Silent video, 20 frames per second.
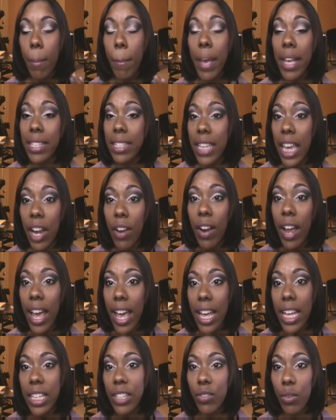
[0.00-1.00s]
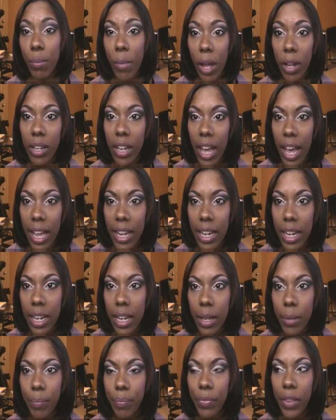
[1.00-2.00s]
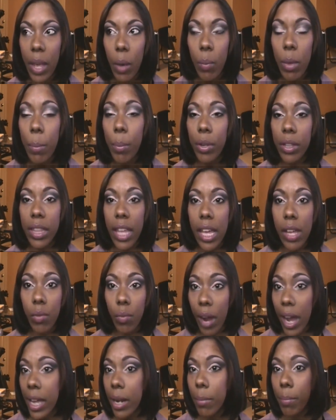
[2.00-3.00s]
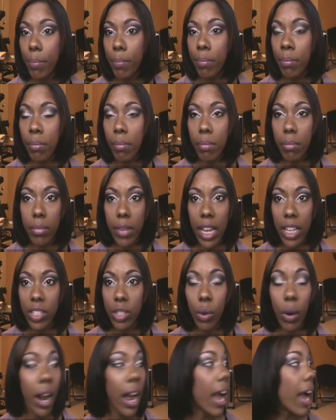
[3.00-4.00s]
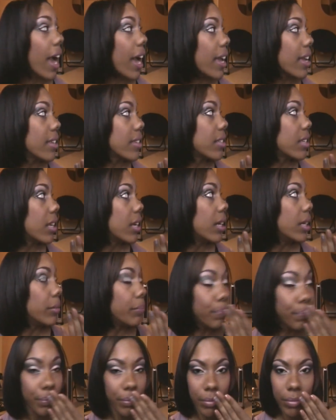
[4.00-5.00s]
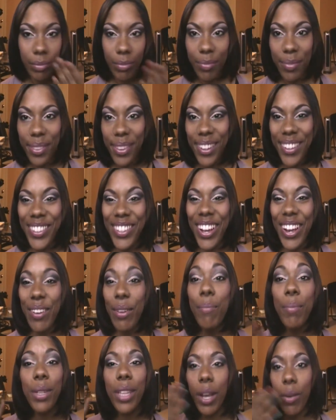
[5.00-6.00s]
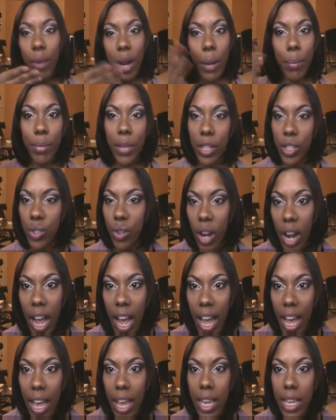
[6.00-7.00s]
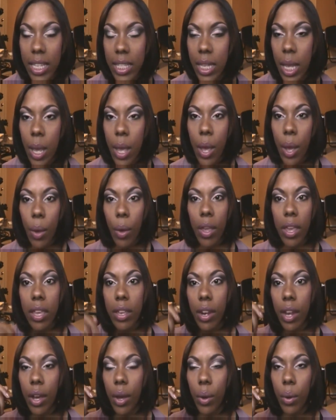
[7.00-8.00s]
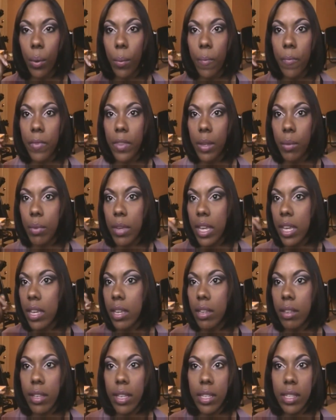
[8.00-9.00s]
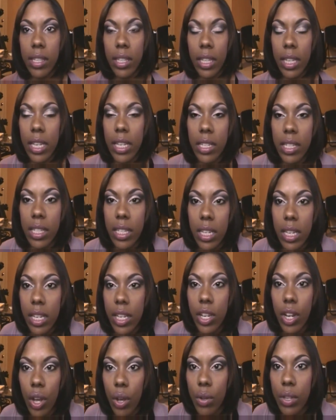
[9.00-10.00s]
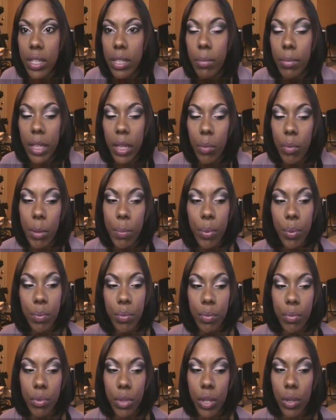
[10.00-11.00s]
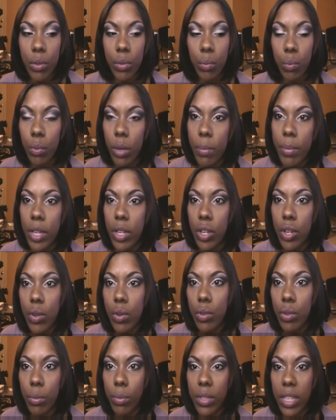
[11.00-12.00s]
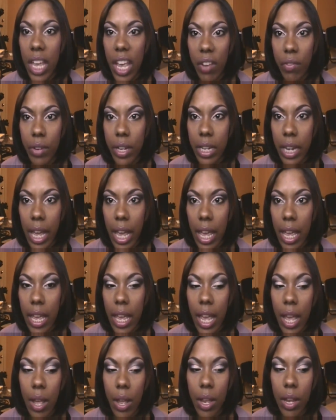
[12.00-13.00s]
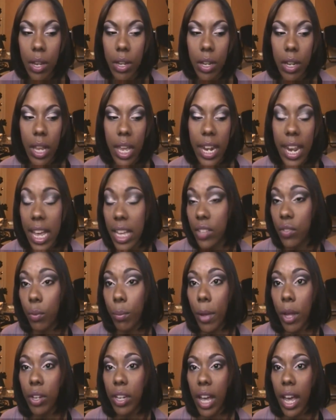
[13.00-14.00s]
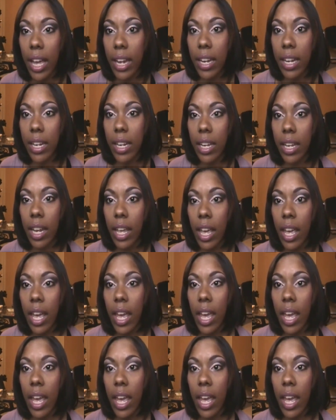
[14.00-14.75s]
Mascara has formaldehyde in it, and we put that right up next to our eyes. Sorry, we put that right next to our eyes, you know we it's it's you know it's something that we you women use almost every day and it has formaldehyde in it